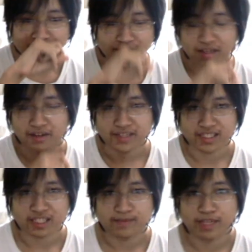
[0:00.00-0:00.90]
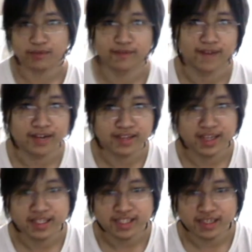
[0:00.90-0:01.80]
So this is me without the
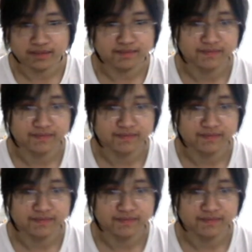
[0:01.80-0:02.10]
headset.